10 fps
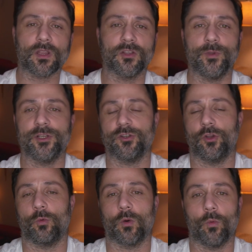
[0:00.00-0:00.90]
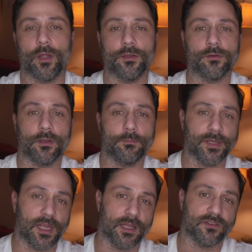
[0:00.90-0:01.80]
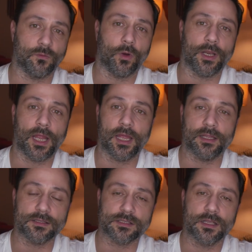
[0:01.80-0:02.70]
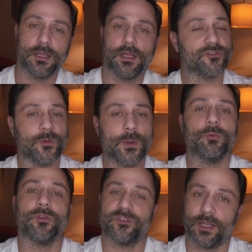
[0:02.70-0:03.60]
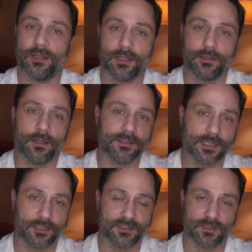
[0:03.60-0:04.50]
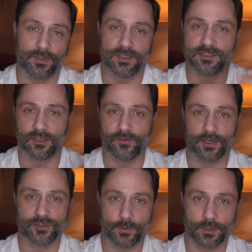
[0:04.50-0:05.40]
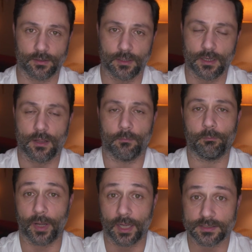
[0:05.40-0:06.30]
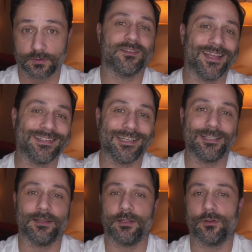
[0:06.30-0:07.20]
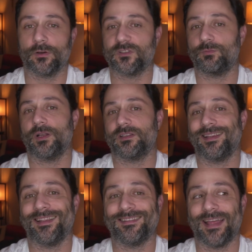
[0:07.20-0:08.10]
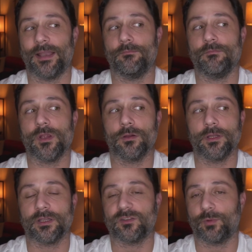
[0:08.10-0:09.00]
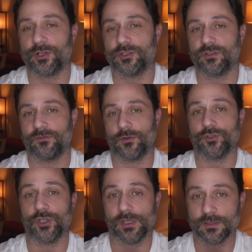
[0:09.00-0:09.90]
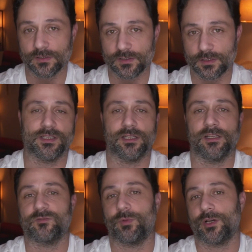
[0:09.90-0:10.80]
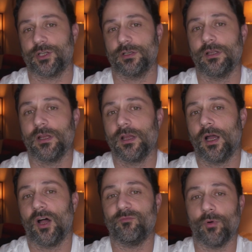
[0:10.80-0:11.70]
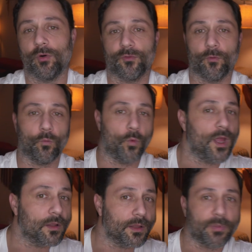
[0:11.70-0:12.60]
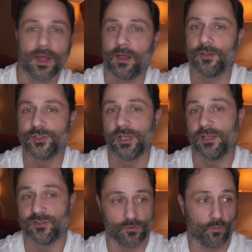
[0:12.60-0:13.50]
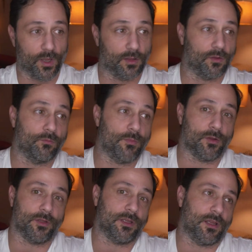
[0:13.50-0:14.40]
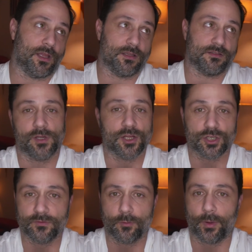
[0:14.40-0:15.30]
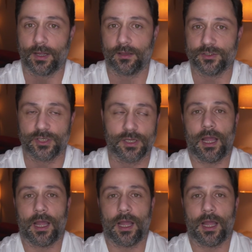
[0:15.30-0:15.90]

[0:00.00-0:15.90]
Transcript: Because we just don't know where one begins and one ends. You know, some people will say that identity is something that's self-actuated. But is the identity that you're expressing, is that merely an expression of your genes? Is it an expression of both will and biology. Is your will merely a creation of your biology?